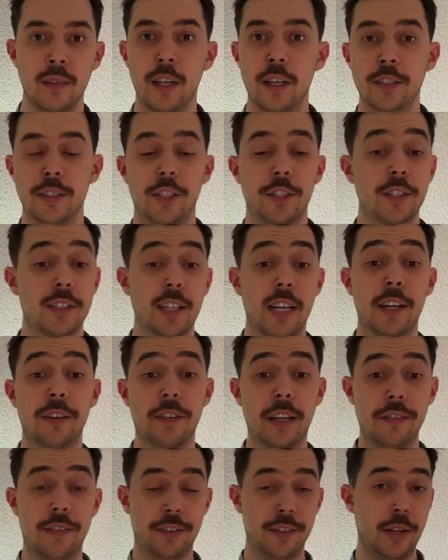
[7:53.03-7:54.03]
So just to kind of
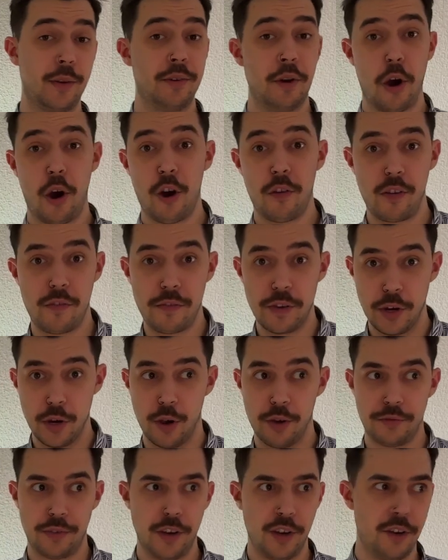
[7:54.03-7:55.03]
give you an overview
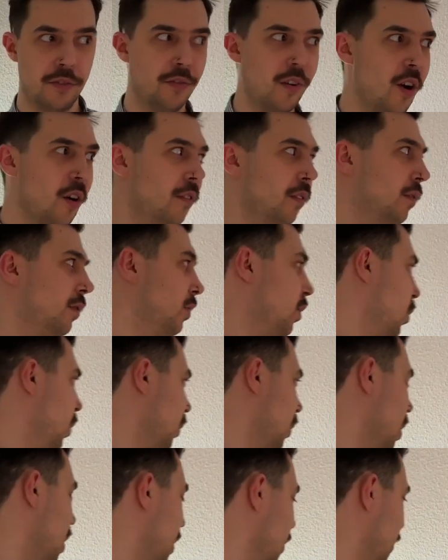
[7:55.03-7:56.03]
of
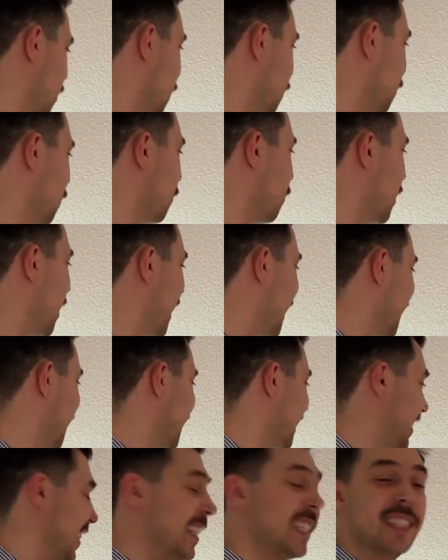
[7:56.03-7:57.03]
why
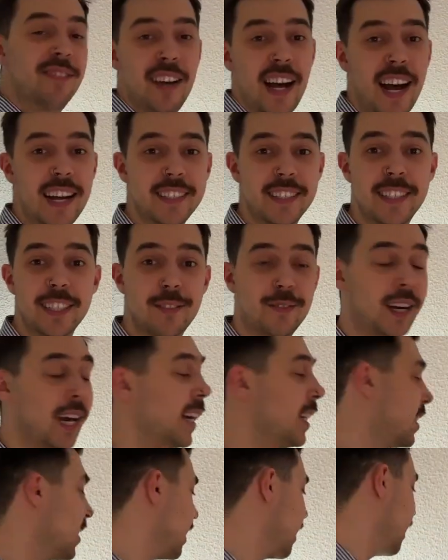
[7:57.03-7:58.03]
these vases, right?